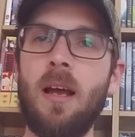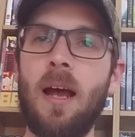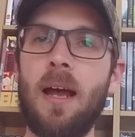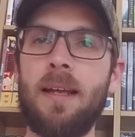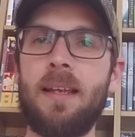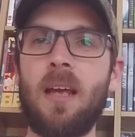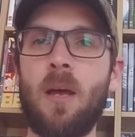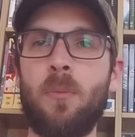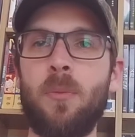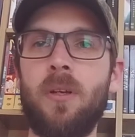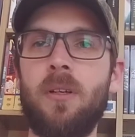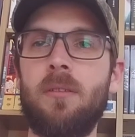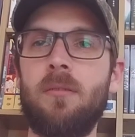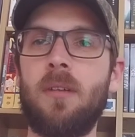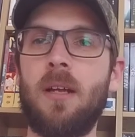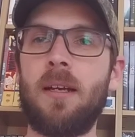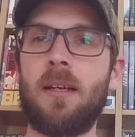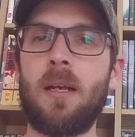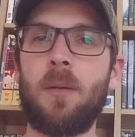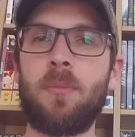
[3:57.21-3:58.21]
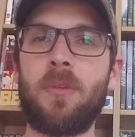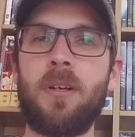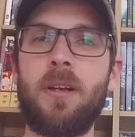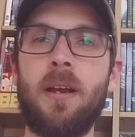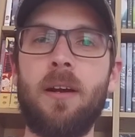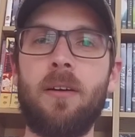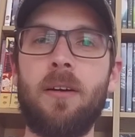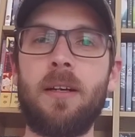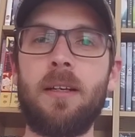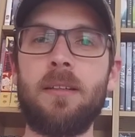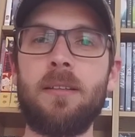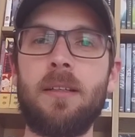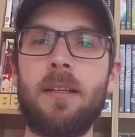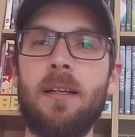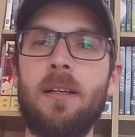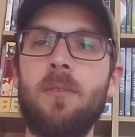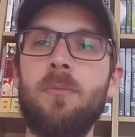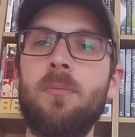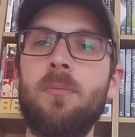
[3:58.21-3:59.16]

I kept it. I kept the dairy in there.